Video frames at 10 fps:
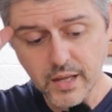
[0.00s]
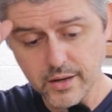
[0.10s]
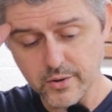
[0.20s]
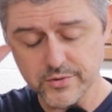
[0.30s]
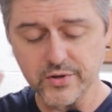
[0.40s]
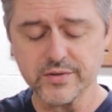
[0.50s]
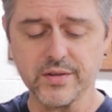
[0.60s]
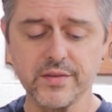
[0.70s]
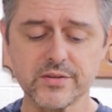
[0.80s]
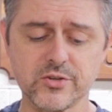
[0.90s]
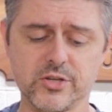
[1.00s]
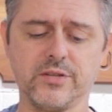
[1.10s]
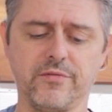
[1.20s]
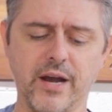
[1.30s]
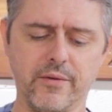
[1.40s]
And of course, like I said, this is
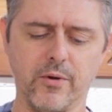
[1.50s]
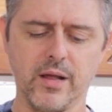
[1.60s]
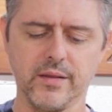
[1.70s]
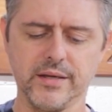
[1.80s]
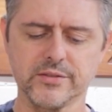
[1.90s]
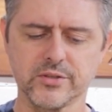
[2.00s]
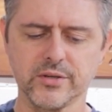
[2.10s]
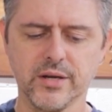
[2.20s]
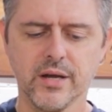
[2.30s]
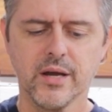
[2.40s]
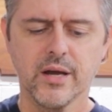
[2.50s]
just the 5 watt laser.